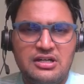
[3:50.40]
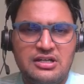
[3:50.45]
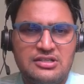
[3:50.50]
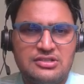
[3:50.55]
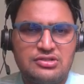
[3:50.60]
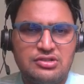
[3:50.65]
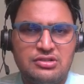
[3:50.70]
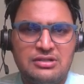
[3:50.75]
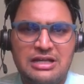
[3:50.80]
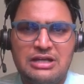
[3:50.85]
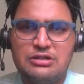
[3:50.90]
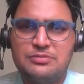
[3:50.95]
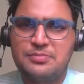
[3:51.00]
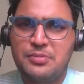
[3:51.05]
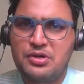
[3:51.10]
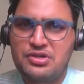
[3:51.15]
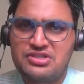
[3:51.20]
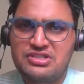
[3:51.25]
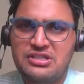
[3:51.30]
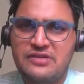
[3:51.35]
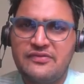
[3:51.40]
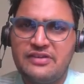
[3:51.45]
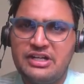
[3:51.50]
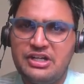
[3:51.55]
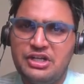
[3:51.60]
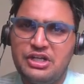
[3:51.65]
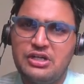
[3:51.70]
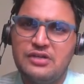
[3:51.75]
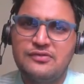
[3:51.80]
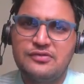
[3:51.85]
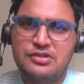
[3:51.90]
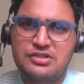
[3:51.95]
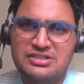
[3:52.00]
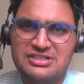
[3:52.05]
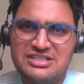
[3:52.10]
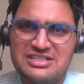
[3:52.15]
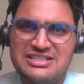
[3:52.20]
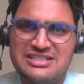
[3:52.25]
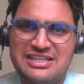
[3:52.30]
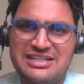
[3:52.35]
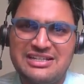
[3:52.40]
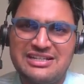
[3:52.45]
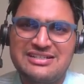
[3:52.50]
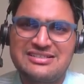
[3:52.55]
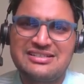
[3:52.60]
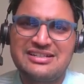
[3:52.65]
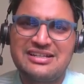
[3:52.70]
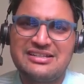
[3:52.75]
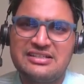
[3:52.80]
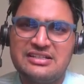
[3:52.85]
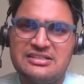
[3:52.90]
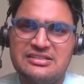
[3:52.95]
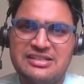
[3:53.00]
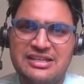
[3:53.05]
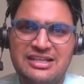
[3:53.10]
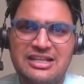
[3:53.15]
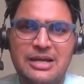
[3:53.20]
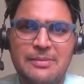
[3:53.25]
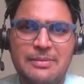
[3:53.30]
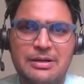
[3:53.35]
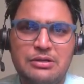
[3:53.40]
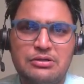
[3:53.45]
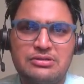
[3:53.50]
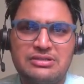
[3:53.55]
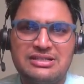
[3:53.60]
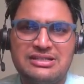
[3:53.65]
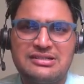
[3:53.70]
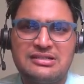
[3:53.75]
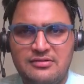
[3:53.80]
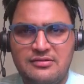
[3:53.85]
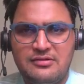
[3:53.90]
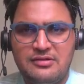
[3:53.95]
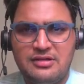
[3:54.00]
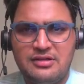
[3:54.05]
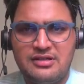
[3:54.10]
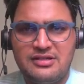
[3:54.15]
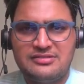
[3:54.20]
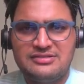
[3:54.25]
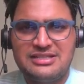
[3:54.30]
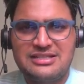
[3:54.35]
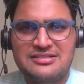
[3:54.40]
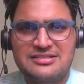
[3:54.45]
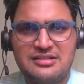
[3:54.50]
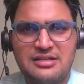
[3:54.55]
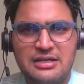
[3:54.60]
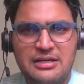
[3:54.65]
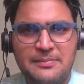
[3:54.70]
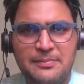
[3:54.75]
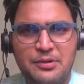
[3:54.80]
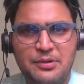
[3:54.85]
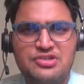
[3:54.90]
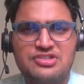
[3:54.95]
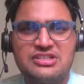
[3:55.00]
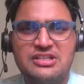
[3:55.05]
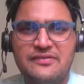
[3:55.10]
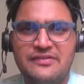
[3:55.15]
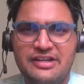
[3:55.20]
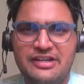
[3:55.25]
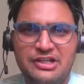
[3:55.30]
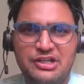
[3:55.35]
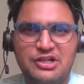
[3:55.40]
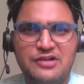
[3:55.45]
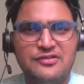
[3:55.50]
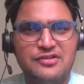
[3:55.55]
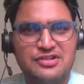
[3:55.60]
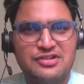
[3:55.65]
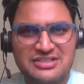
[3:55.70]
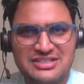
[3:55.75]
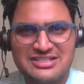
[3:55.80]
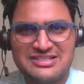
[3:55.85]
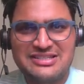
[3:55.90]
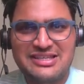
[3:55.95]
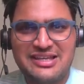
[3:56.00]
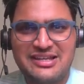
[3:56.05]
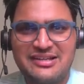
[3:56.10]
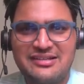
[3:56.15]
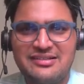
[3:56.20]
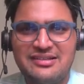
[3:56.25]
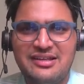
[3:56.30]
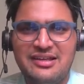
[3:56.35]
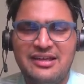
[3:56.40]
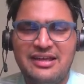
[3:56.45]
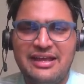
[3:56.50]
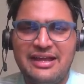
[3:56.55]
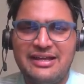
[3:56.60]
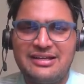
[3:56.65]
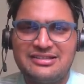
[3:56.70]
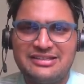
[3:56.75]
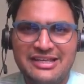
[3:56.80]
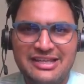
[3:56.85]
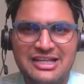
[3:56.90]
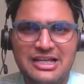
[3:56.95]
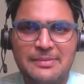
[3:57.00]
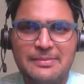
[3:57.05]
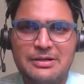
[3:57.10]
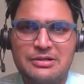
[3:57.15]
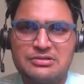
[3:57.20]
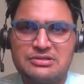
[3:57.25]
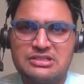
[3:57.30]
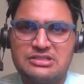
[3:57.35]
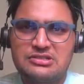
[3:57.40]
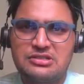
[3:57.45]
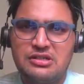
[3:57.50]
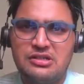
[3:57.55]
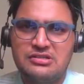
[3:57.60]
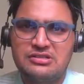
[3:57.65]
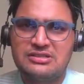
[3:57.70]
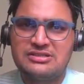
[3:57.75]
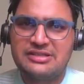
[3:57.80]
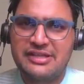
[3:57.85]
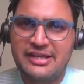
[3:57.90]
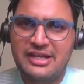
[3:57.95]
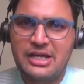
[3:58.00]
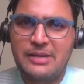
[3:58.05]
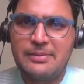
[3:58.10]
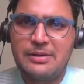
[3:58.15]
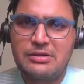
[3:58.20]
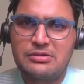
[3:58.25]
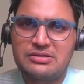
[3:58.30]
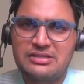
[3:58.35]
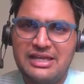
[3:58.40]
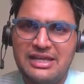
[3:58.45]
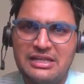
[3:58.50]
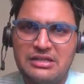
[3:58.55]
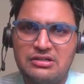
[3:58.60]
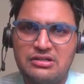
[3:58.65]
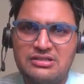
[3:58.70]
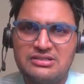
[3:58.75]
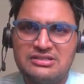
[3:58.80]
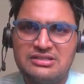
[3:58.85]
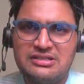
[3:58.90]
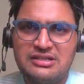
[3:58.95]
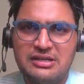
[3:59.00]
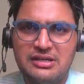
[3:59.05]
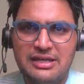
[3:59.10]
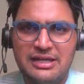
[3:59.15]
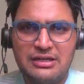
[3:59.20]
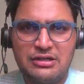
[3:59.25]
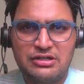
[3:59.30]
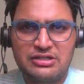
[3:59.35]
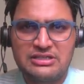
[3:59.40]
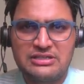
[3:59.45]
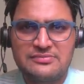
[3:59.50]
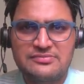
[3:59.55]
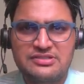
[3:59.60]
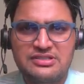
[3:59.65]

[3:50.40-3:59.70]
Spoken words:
So now pause the video for 3 seconds and then think about it. Just pause the video for 3 seconds and think about the solution, think about the algorithms,